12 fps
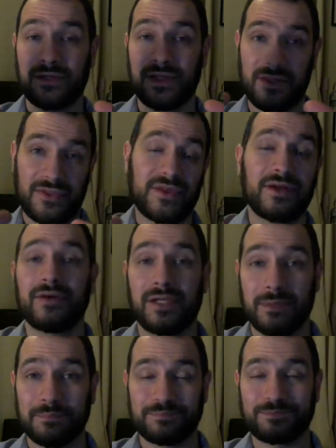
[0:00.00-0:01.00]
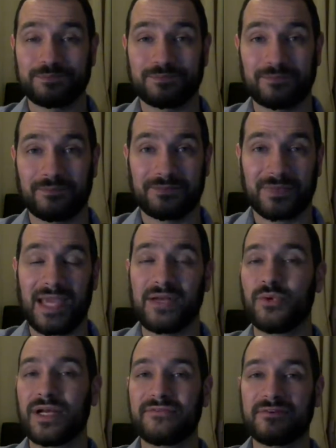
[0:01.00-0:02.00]
Ethereum at
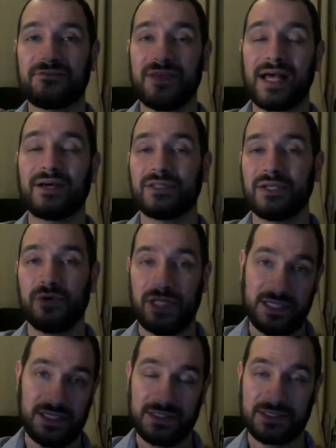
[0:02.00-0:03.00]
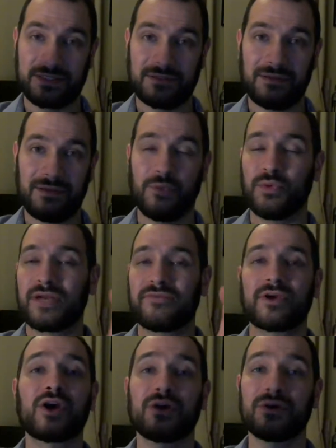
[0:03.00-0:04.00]
whatever value it is, in
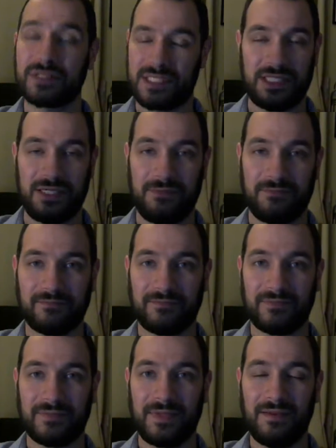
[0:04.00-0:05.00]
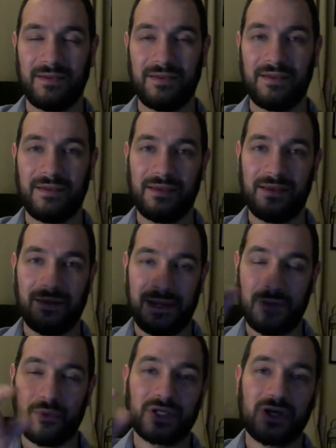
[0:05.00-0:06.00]
whatever currency.
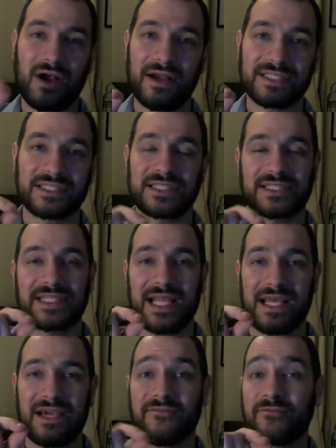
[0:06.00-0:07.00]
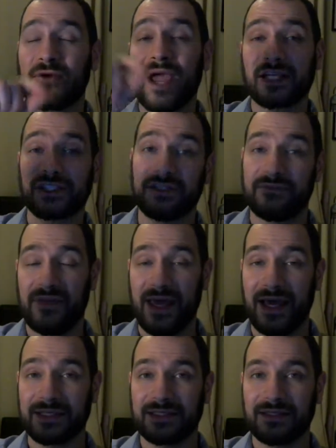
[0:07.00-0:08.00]
It would cost, say, a fraction of
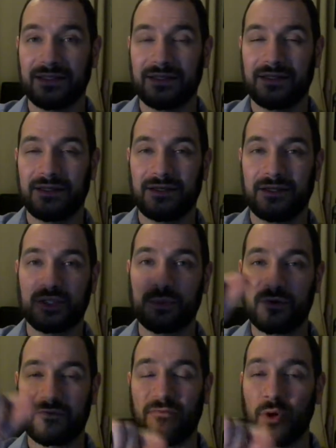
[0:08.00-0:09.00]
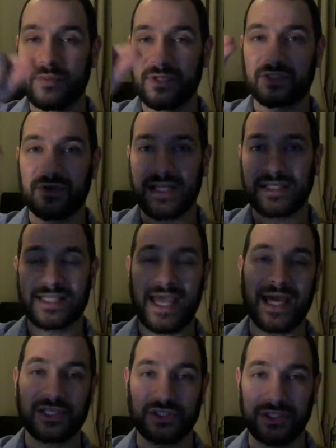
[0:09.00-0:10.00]
that to perform the
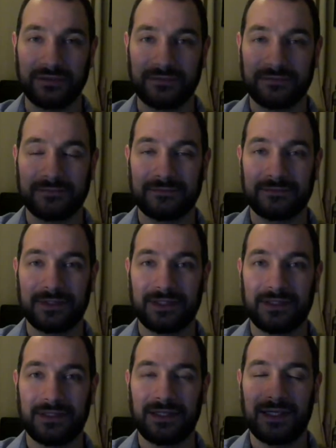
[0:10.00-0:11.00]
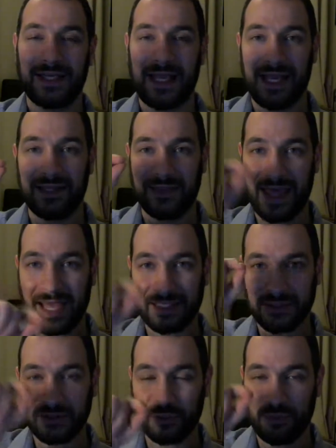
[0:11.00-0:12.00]
transaction. And that
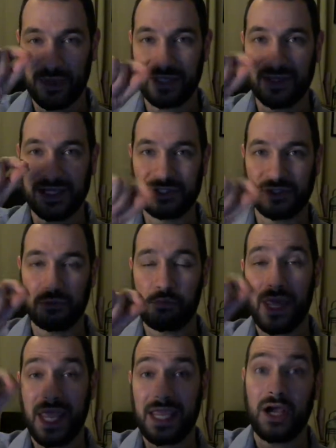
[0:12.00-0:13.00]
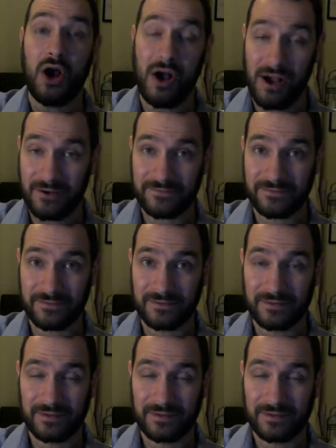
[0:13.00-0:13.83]
little bit that you pay off,